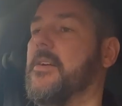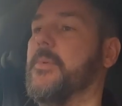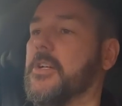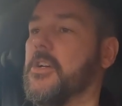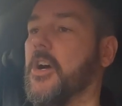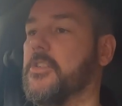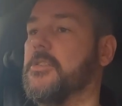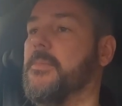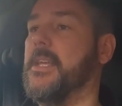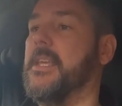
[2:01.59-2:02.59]
wheel
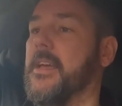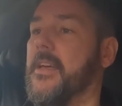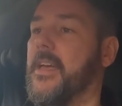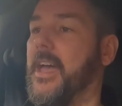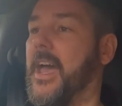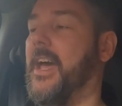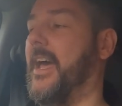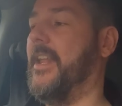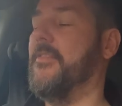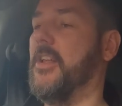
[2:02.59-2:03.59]
cost me a
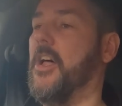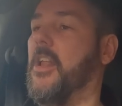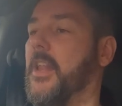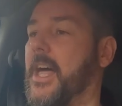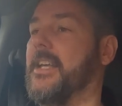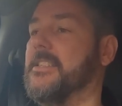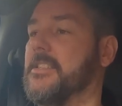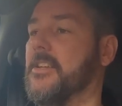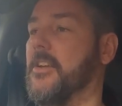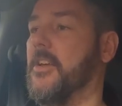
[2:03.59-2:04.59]
hell of a lot
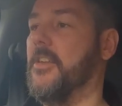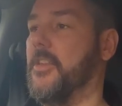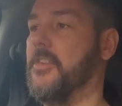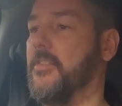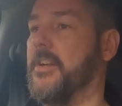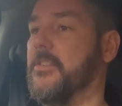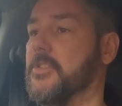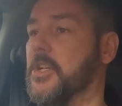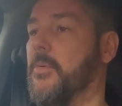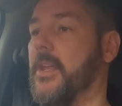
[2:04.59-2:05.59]
less than
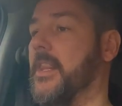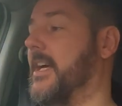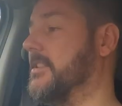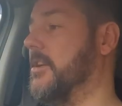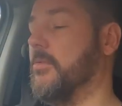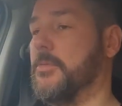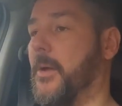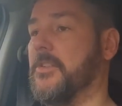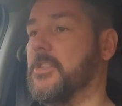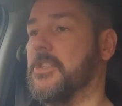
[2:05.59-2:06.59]
300 quid, and that's no
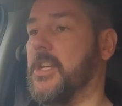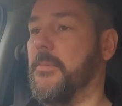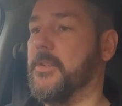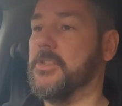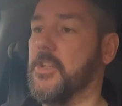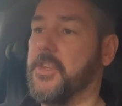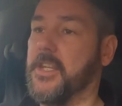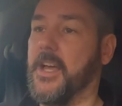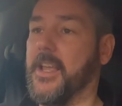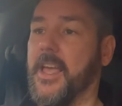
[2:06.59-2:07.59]
sponsorship. There's nothing
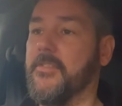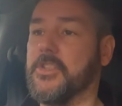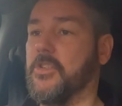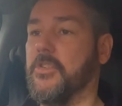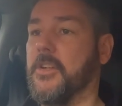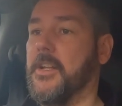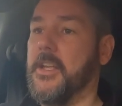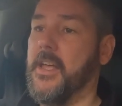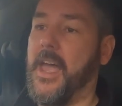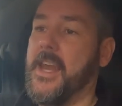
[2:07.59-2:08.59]
that Kev's done
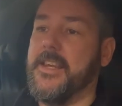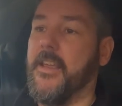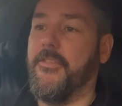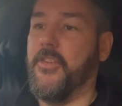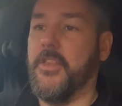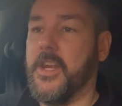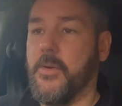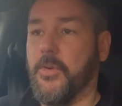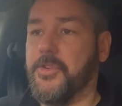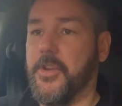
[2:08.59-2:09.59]
any different than he
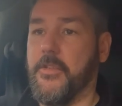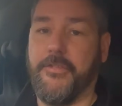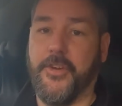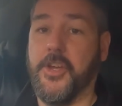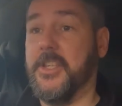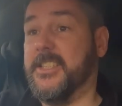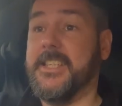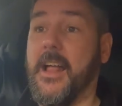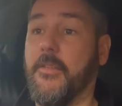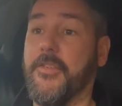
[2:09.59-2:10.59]
would do for
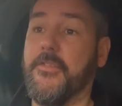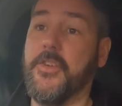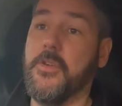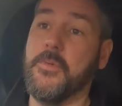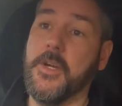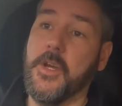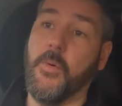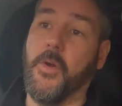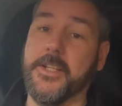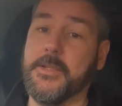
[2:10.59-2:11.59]
yourself if you
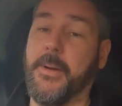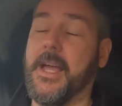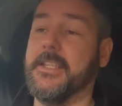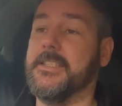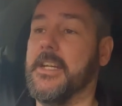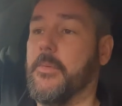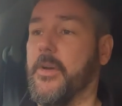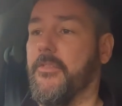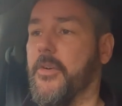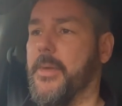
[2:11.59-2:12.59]
wanted to buy a steering
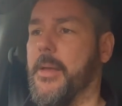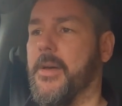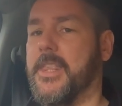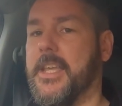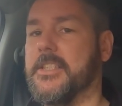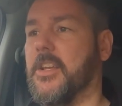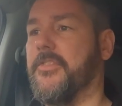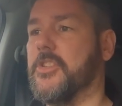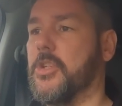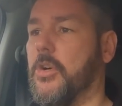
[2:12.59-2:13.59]
wheel from him. I think it's off
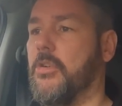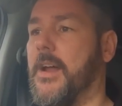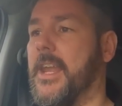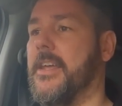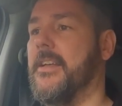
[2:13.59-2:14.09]
a Touran,